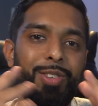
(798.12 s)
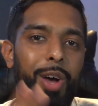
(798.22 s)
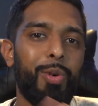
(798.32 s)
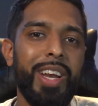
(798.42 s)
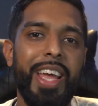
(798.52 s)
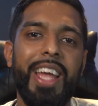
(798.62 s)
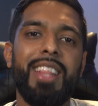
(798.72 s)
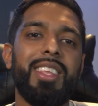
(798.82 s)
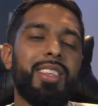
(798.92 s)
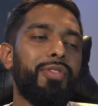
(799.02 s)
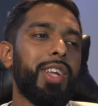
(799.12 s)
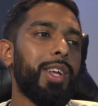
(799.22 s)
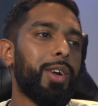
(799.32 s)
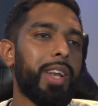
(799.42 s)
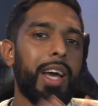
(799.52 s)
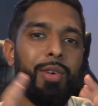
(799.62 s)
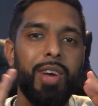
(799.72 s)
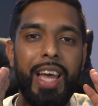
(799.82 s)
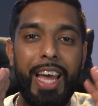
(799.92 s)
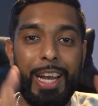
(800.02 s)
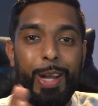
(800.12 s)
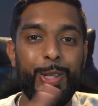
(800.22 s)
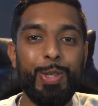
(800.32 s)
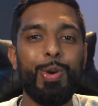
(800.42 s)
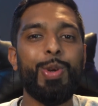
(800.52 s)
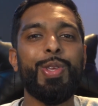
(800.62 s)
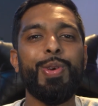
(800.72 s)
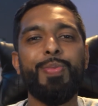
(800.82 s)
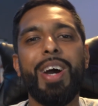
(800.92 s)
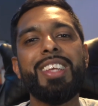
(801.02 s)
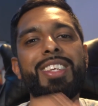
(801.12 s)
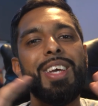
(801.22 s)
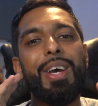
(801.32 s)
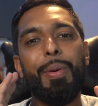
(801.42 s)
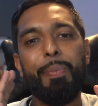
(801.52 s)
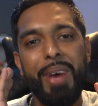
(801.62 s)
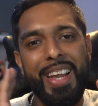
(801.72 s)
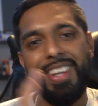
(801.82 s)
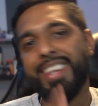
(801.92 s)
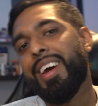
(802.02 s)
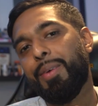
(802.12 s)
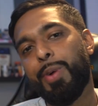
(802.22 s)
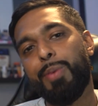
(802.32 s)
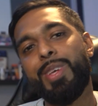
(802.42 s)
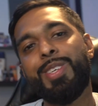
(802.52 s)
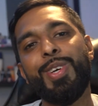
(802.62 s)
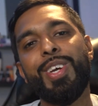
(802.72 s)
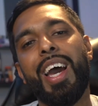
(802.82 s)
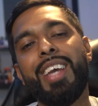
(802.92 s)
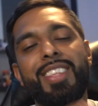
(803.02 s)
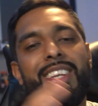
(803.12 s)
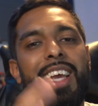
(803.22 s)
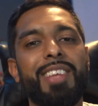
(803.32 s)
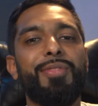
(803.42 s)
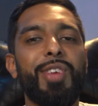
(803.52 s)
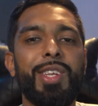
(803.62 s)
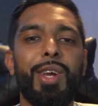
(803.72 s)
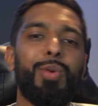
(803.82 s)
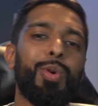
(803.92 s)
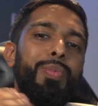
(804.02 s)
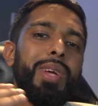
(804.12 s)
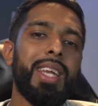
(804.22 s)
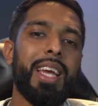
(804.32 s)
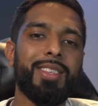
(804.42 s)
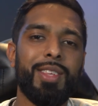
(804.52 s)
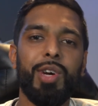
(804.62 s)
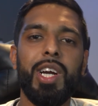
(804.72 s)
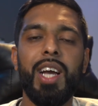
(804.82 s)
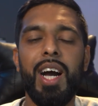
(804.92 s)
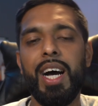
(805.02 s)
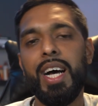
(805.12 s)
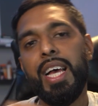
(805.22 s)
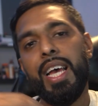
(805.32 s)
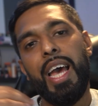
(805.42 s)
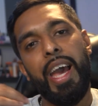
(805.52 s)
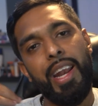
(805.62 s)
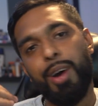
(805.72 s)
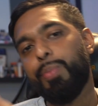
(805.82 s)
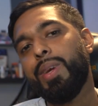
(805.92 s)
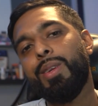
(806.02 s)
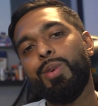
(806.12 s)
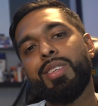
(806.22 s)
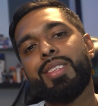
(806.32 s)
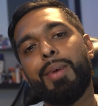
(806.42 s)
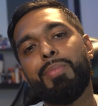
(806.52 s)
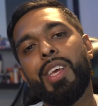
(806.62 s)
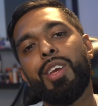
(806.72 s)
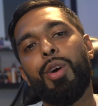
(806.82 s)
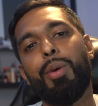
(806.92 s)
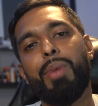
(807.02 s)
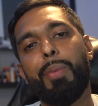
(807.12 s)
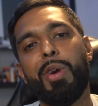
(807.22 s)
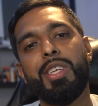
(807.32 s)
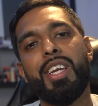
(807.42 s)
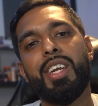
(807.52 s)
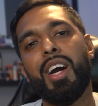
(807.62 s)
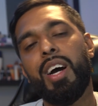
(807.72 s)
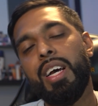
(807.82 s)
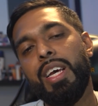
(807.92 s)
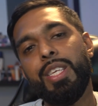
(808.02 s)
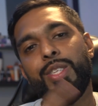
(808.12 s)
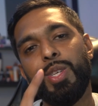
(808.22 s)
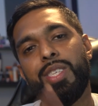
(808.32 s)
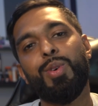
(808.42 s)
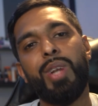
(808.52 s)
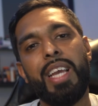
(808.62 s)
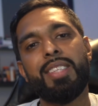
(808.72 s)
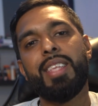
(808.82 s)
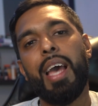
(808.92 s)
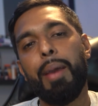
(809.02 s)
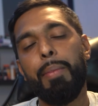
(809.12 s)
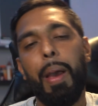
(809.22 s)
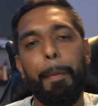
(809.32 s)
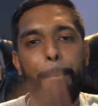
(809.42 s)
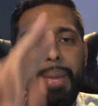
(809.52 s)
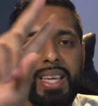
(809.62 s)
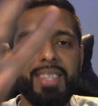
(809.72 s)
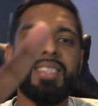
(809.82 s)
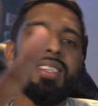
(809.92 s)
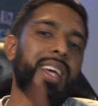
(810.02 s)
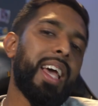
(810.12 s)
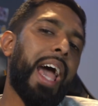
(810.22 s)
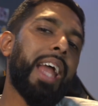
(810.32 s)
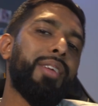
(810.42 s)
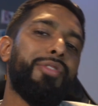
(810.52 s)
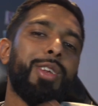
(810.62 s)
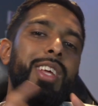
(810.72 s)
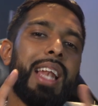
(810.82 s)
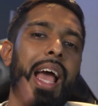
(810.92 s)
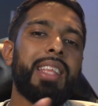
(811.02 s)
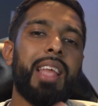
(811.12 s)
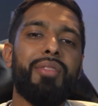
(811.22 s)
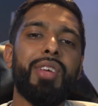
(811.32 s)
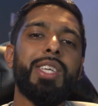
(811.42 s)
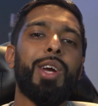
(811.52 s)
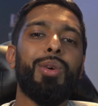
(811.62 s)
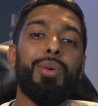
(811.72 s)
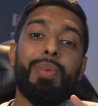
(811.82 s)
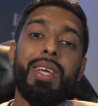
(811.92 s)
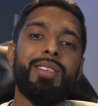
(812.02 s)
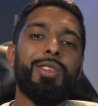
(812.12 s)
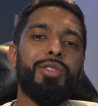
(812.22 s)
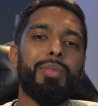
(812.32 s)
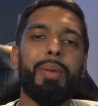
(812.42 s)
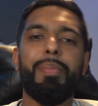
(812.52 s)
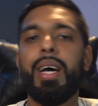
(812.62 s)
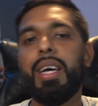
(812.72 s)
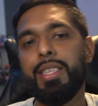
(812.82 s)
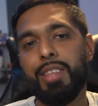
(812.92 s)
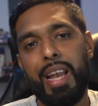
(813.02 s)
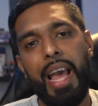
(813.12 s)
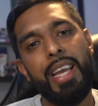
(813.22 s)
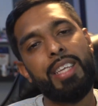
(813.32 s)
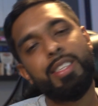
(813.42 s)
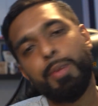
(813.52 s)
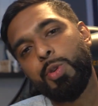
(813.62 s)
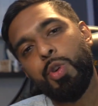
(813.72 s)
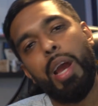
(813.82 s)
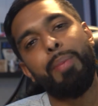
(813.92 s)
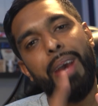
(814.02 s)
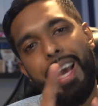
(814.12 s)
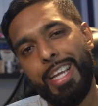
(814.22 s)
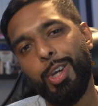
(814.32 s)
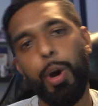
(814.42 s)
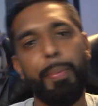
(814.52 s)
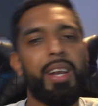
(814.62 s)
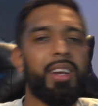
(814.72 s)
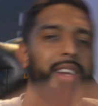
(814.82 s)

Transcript: So I want to end this video now and not talk too much, but I promise you guys the next video will be next to a car, and I'll be doing something on my project car. So till next time, peace. And if you did like that video, please do remember to like, subscribe and comment.